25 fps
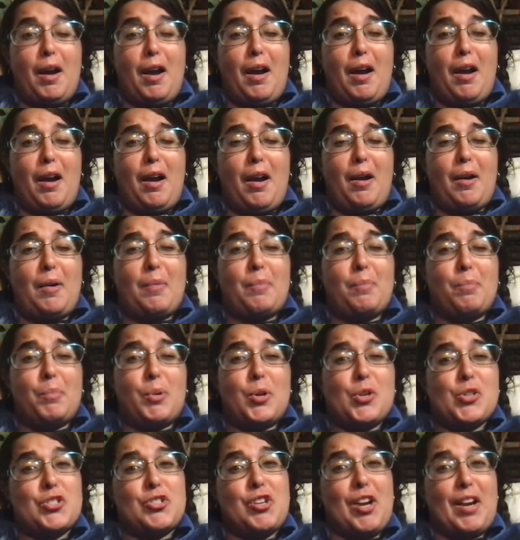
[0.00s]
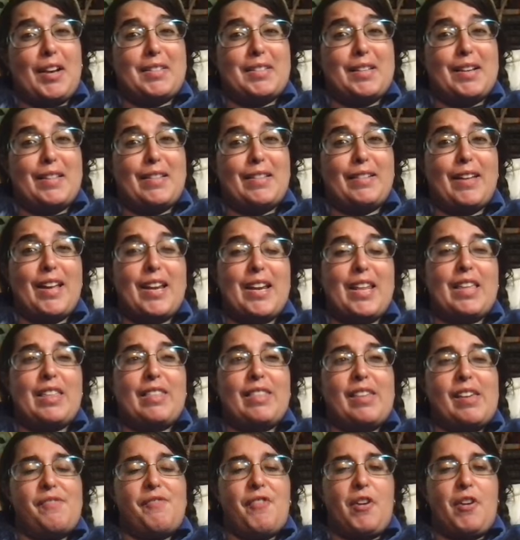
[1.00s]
um, Percy Jackson and the Lightning Thief.